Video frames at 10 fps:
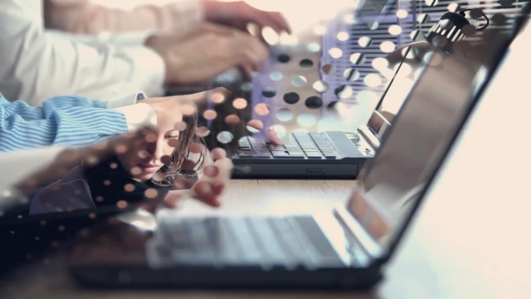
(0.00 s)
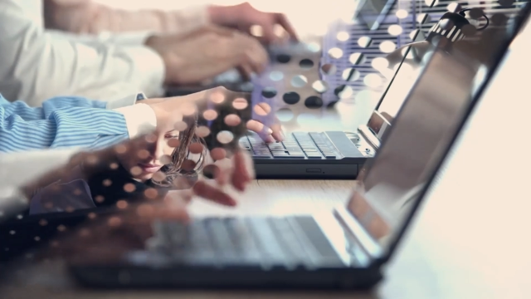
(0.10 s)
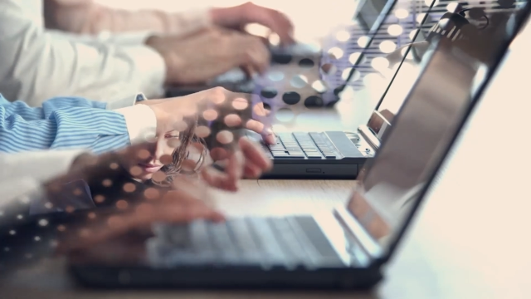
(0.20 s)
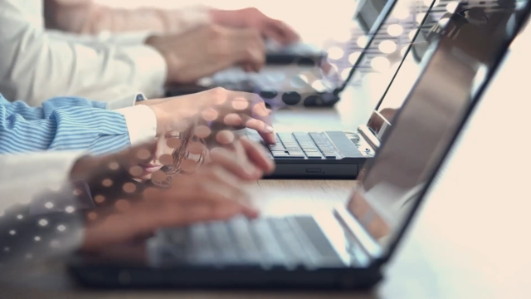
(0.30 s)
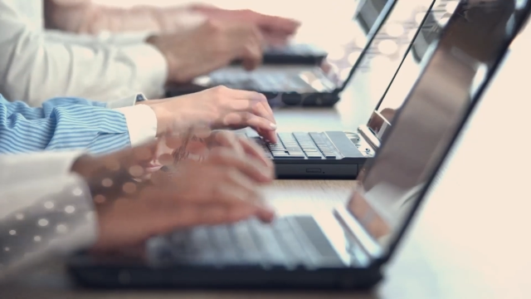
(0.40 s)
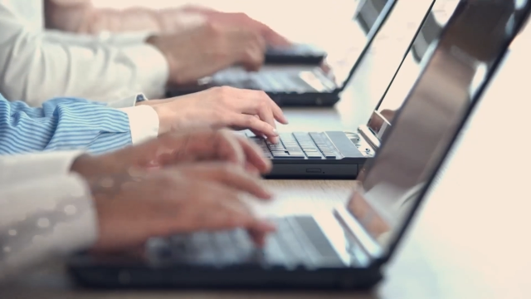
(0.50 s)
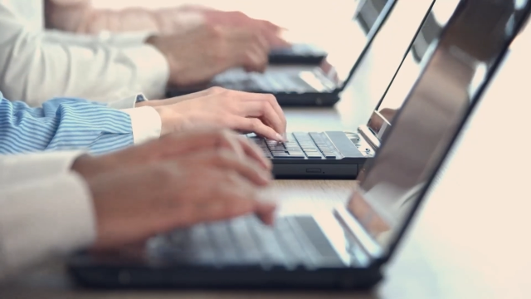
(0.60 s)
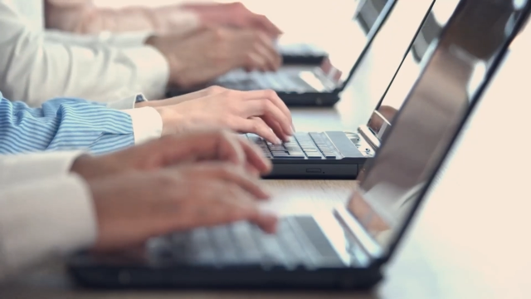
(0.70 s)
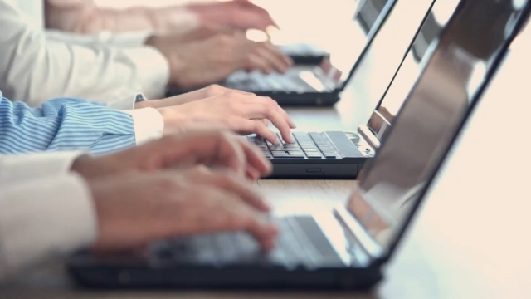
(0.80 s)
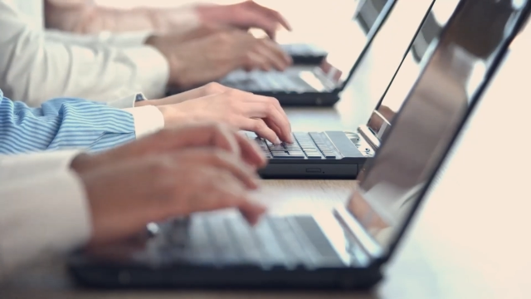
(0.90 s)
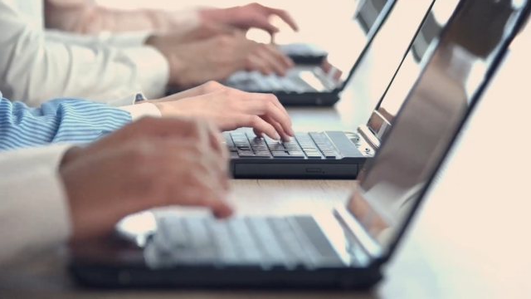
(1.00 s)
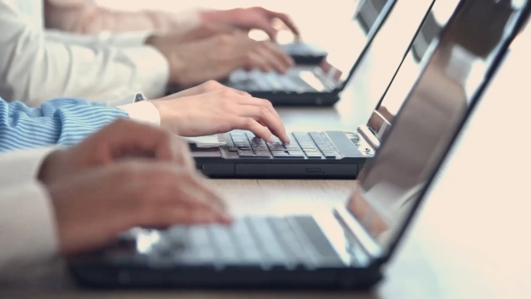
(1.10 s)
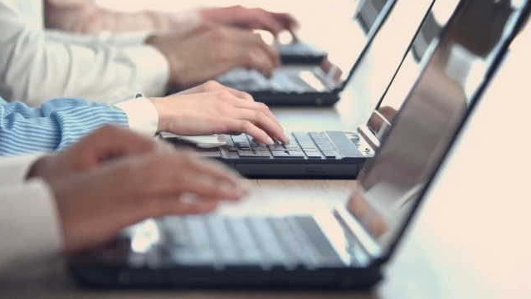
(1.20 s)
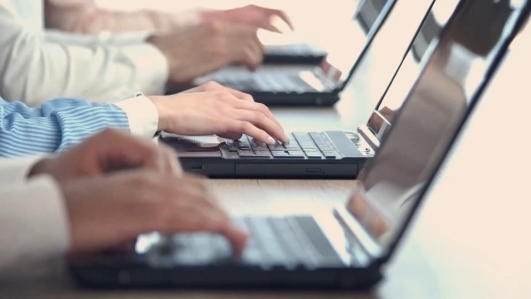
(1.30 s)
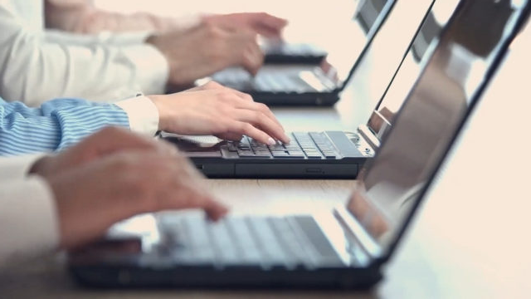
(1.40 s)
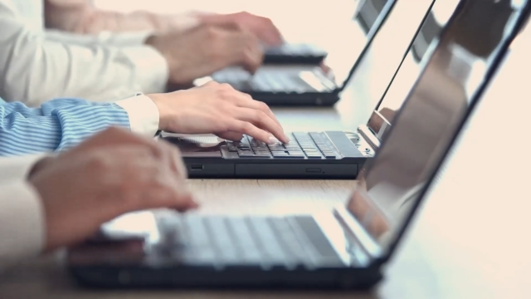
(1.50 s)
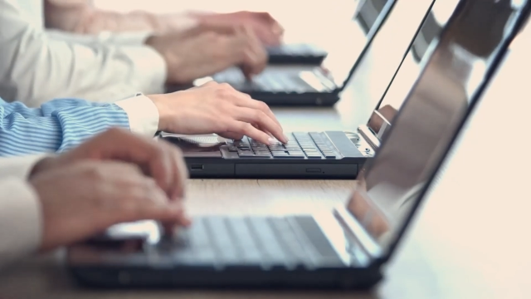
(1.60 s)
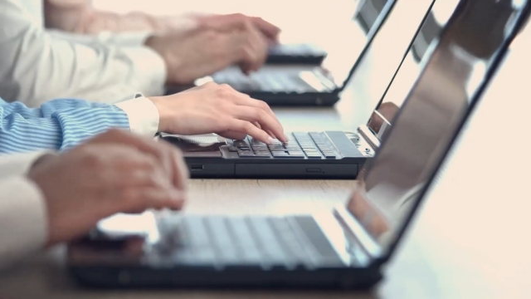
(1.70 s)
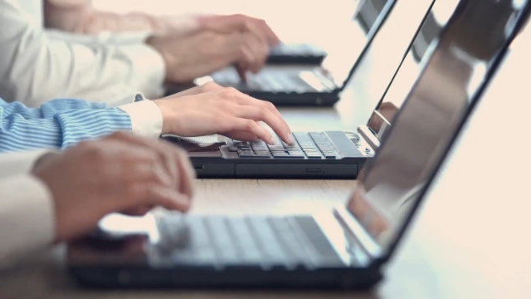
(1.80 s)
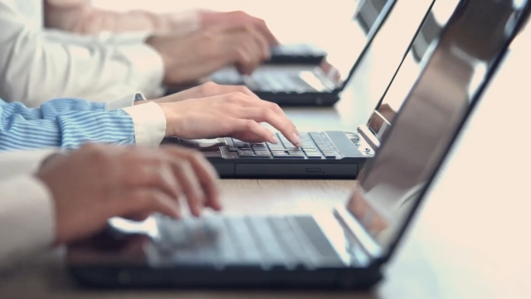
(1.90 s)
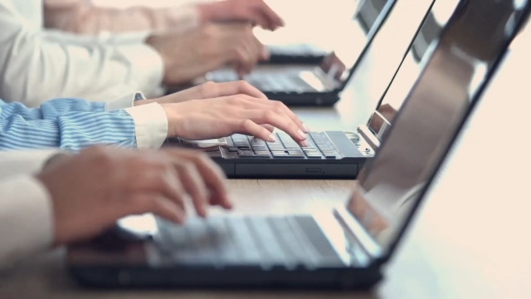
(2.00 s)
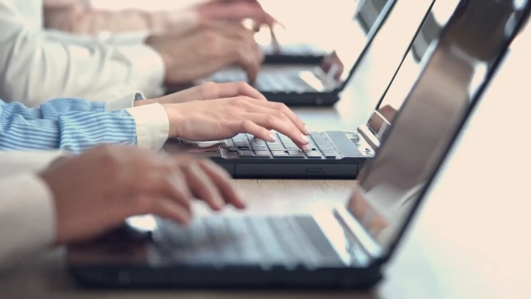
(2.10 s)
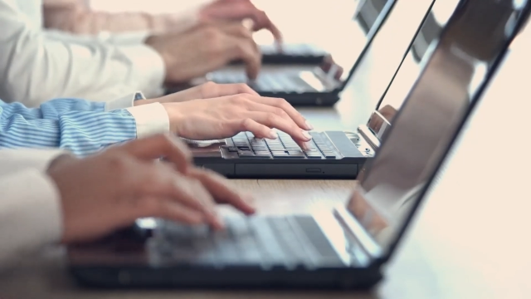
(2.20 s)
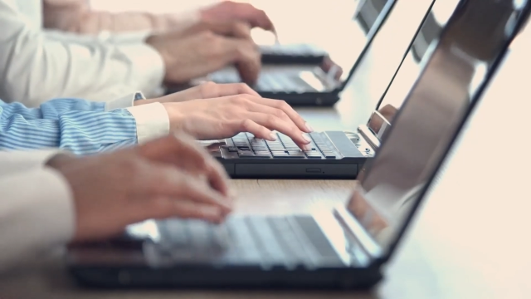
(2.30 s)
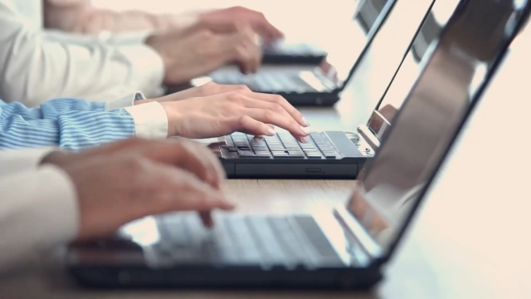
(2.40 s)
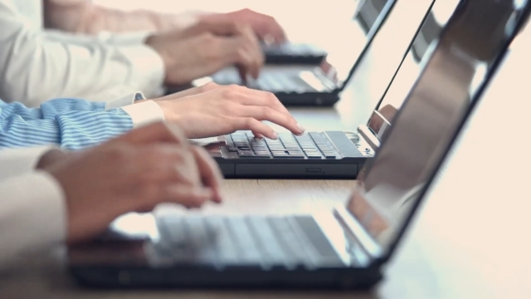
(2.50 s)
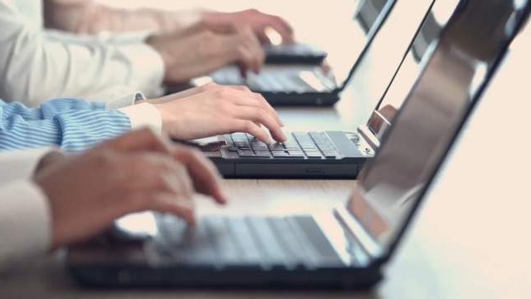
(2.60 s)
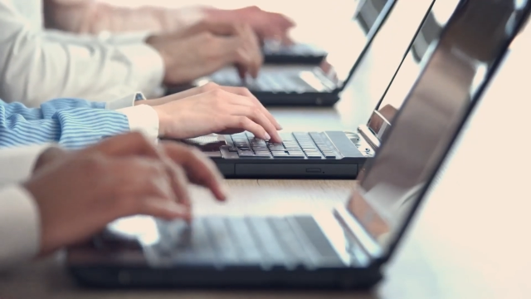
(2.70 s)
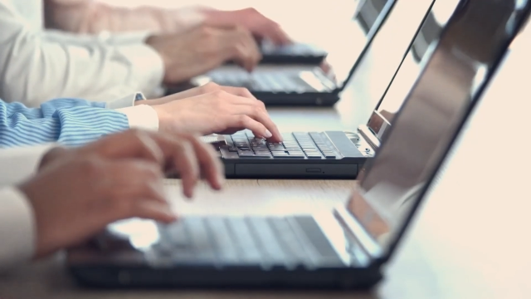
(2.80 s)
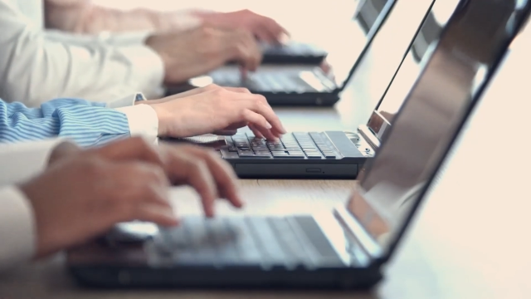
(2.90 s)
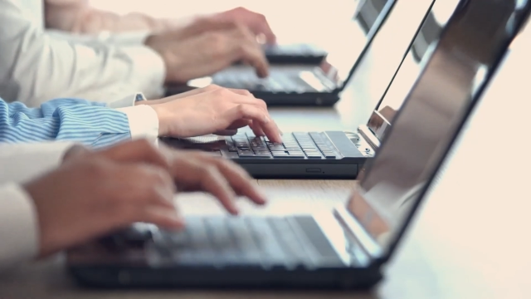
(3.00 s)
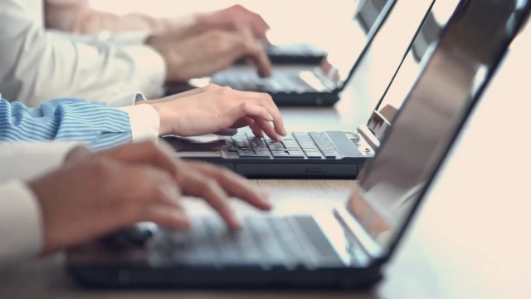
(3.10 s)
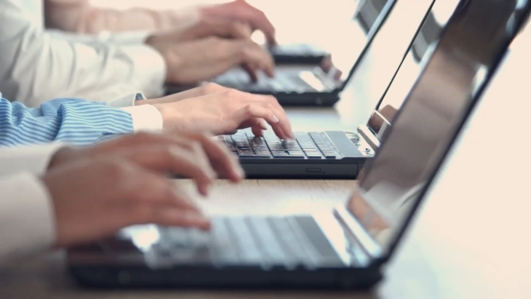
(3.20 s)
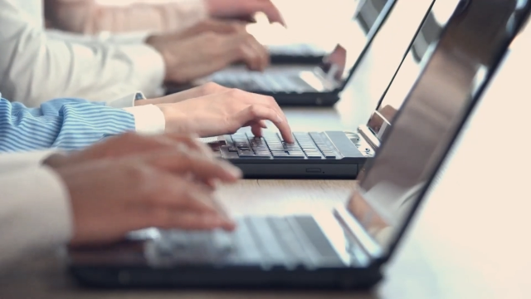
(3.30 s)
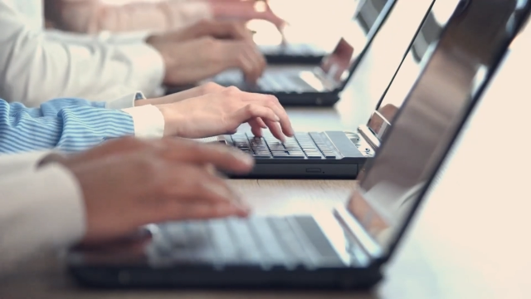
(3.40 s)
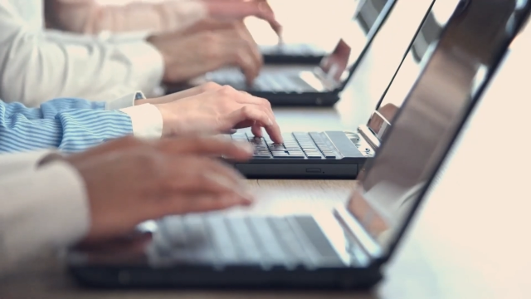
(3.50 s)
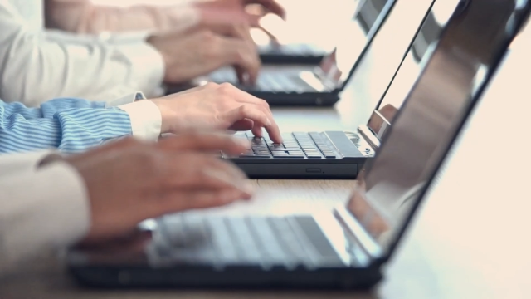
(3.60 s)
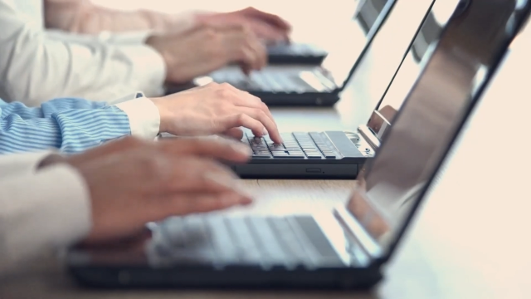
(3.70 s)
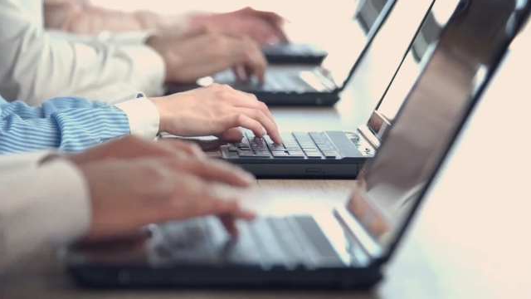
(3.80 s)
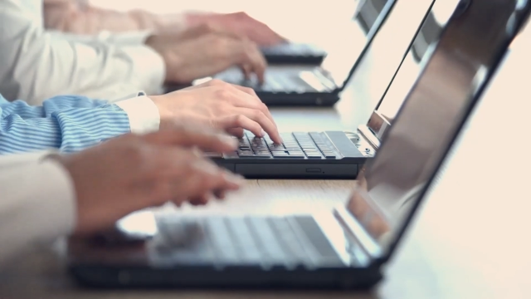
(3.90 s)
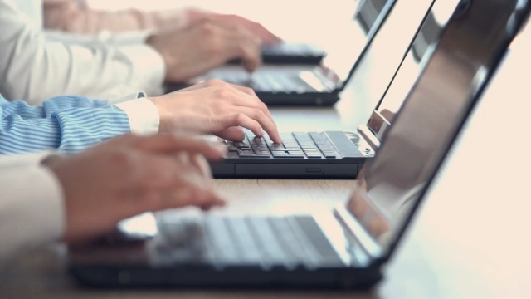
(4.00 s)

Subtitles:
No face is visible, so there are no lips to read.